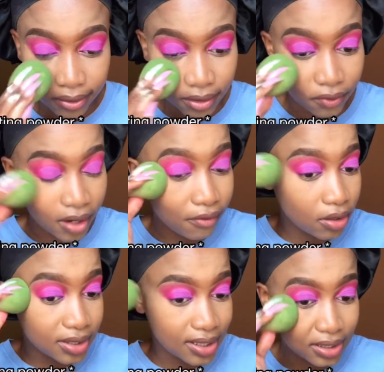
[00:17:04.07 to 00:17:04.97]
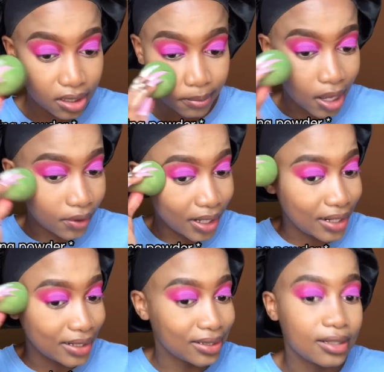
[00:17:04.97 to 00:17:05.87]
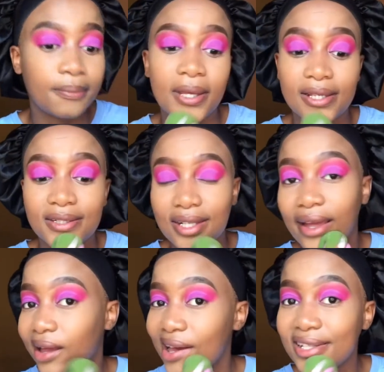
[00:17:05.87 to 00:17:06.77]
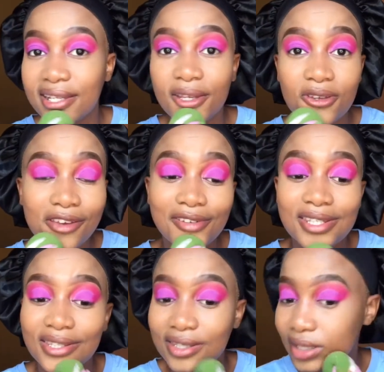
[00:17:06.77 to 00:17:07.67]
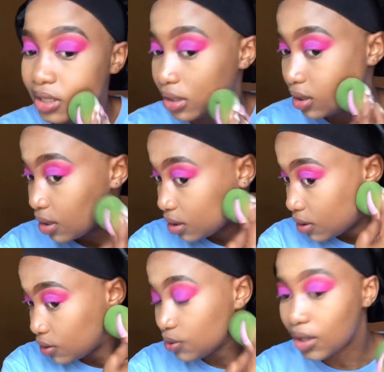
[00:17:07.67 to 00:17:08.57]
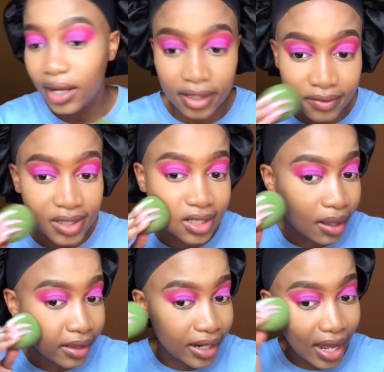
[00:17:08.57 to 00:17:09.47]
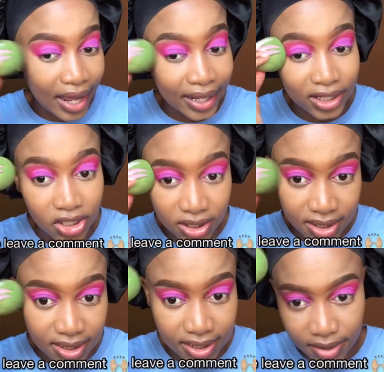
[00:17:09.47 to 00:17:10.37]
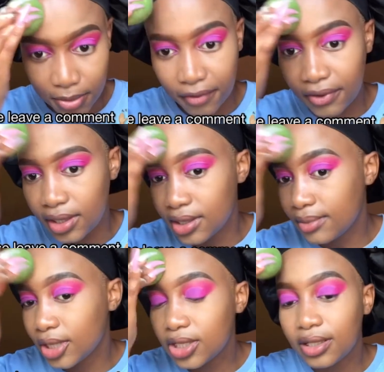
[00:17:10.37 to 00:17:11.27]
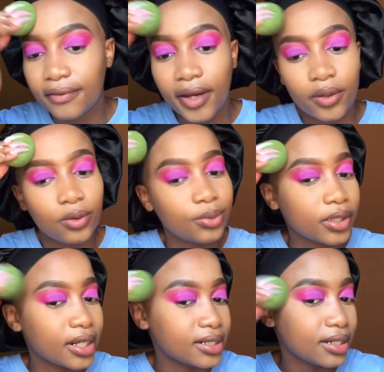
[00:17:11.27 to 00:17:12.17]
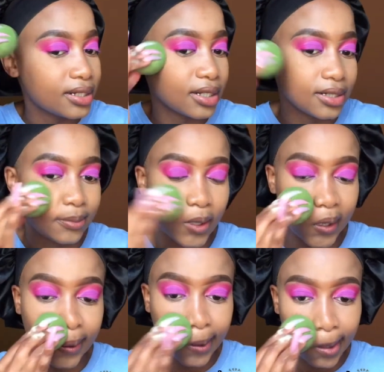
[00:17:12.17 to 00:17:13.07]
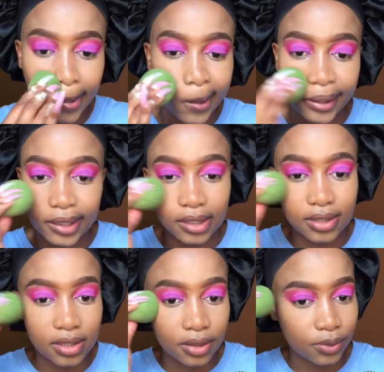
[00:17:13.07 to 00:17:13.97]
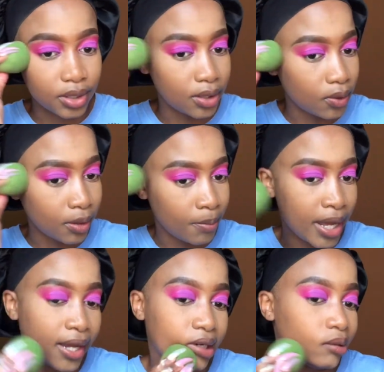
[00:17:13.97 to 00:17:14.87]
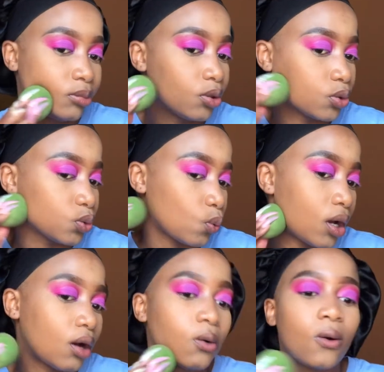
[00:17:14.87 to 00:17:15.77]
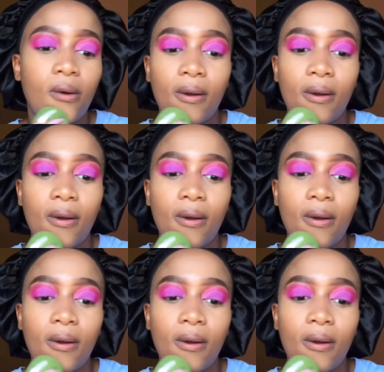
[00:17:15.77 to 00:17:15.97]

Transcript: The Revlon setting powder is the best. Like, guys, can you even see? You can't even tell that I just set my face. Imagine if I don't put a setting spray, it still wouldn't look bad, because wow,